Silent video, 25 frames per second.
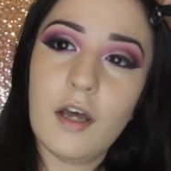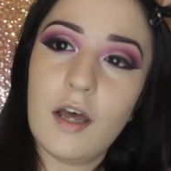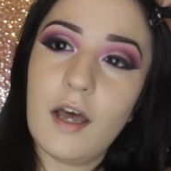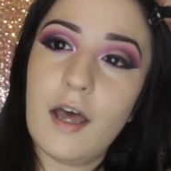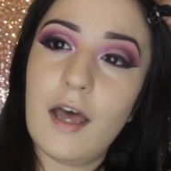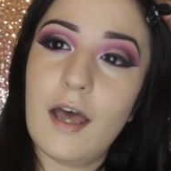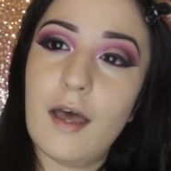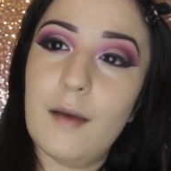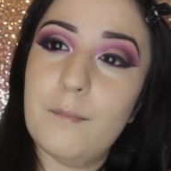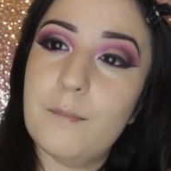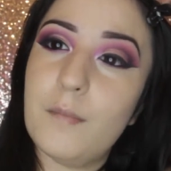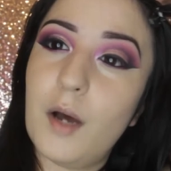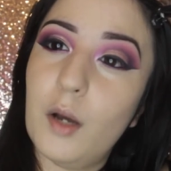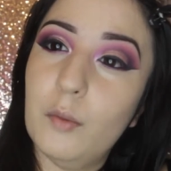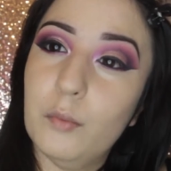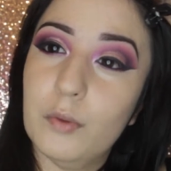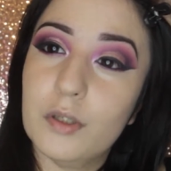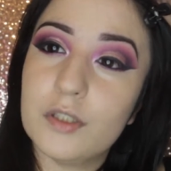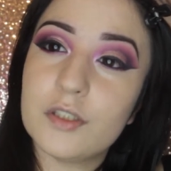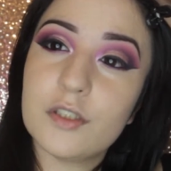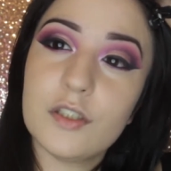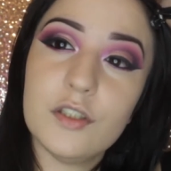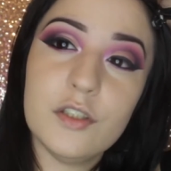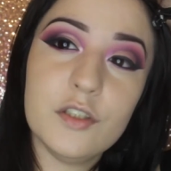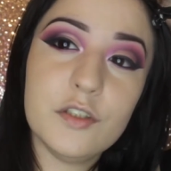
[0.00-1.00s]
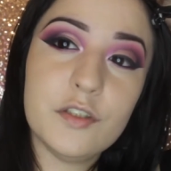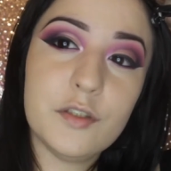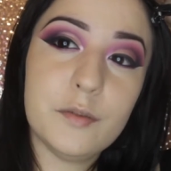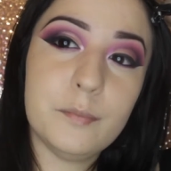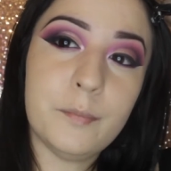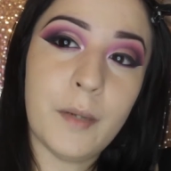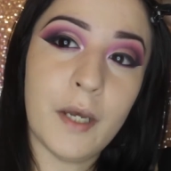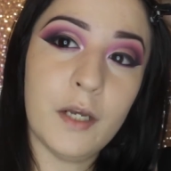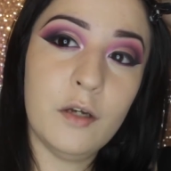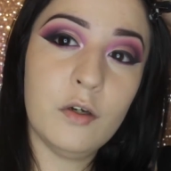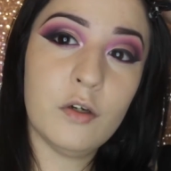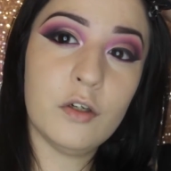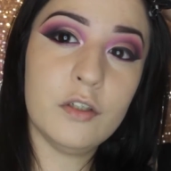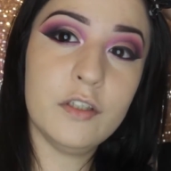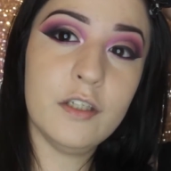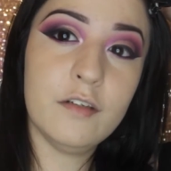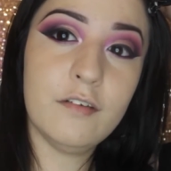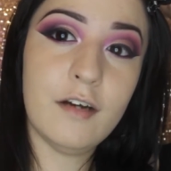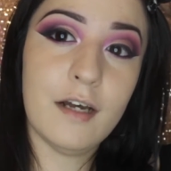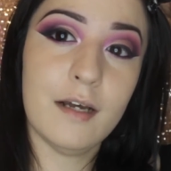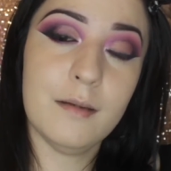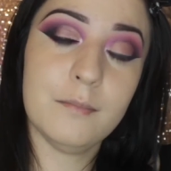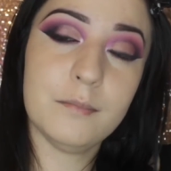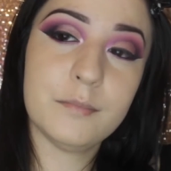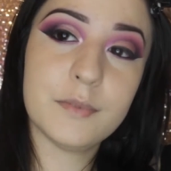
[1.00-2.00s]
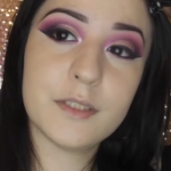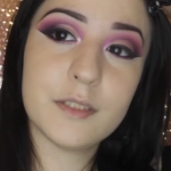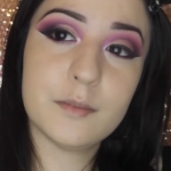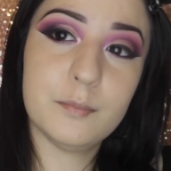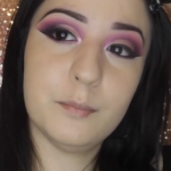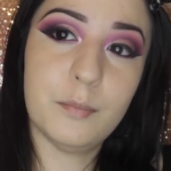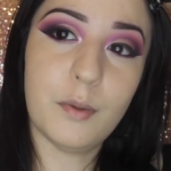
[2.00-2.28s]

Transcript: I was going to do pink on the lips,